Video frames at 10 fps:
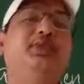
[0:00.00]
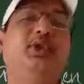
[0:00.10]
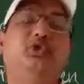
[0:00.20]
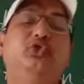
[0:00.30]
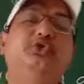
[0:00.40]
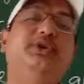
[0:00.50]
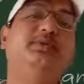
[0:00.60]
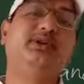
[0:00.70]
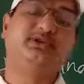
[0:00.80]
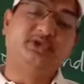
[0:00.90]
2 to 3
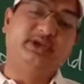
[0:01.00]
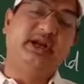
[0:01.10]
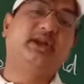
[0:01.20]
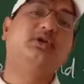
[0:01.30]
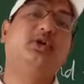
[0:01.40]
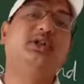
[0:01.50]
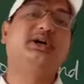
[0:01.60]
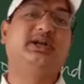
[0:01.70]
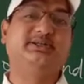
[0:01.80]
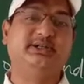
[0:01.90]
meters. So that are called the
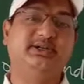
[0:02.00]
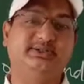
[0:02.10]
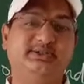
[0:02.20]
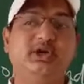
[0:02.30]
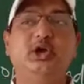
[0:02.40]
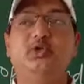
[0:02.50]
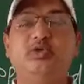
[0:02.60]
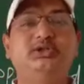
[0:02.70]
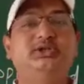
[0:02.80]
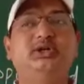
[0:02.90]
grasslands,
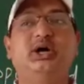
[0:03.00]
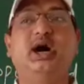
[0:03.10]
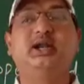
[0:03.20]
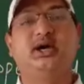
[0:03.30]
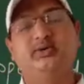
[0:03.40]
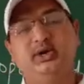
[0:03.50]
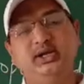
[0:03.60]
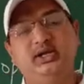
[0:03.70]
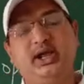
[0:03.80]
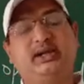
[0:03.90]
which are covered
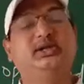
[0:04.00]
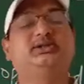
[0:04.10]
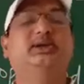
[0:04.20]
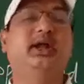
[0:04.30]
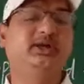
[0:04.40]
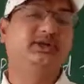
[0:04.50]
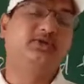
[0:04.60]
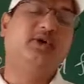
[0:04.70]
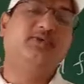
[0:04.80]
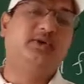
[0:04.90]
in hectares and hectares
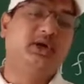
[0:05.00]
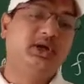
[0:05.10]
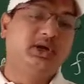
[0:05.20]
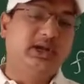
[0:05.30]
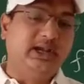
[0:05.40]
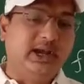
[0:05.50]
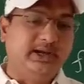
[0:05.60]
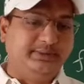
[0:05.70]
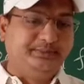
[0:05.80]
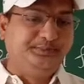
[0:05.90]
of
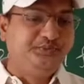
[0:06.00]
land.